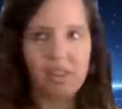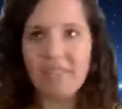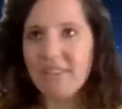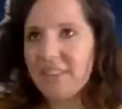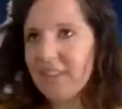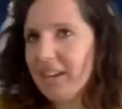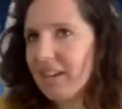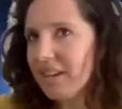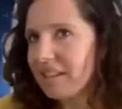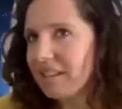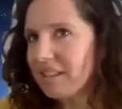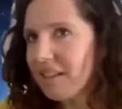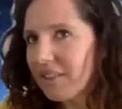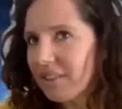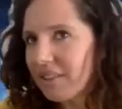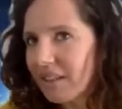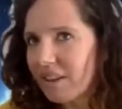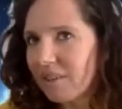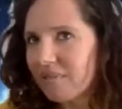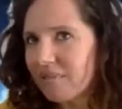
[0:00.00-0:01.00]
there,
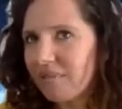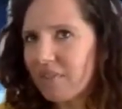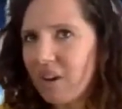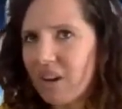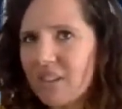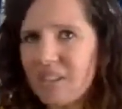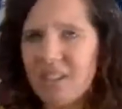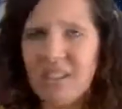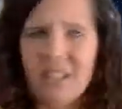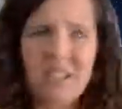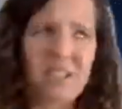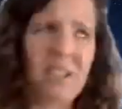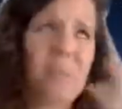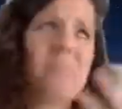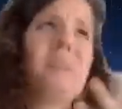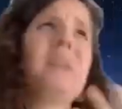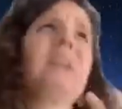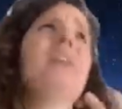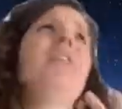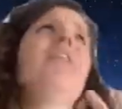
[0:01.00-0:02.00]
something confronting,
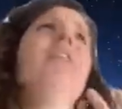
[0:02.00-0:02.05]
something